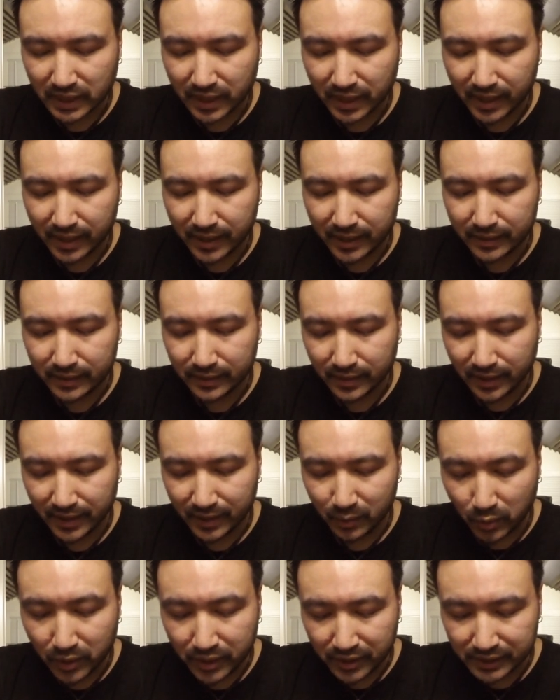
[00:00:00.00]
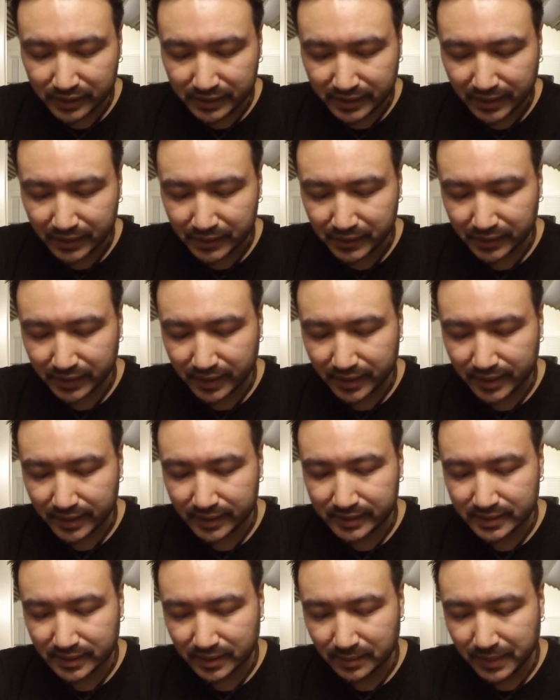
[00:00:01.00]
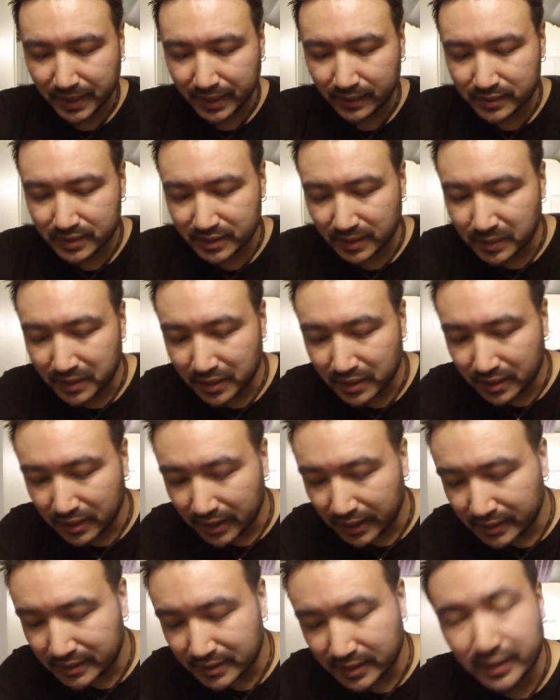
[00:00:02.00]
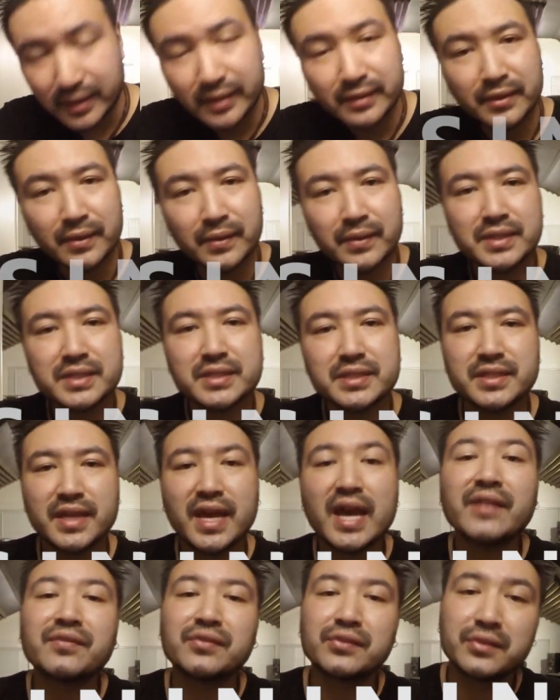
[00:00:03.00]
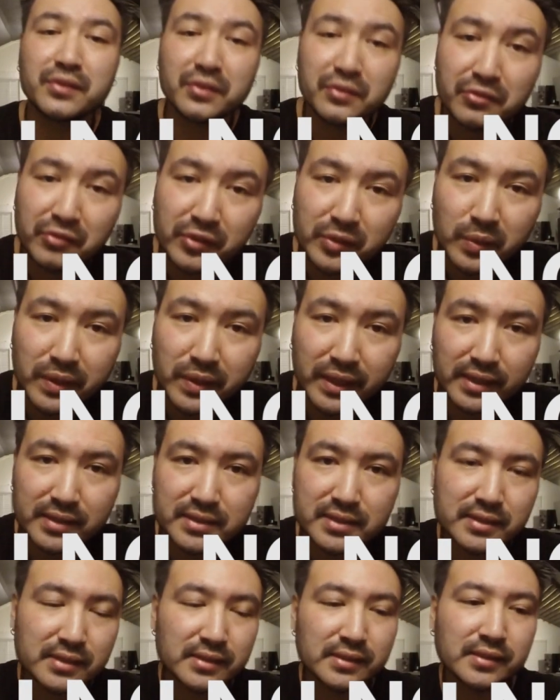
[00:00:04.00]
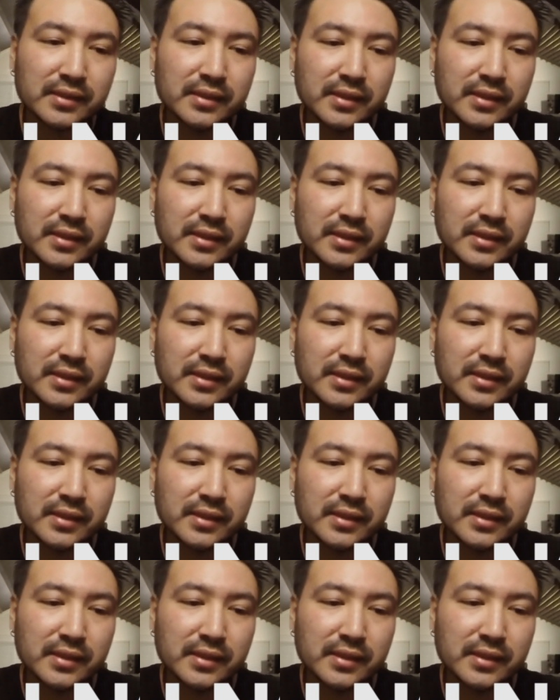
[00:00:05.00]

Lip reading: And I wanted to tell you guys about some of the things that I noticed after the 3 weeks.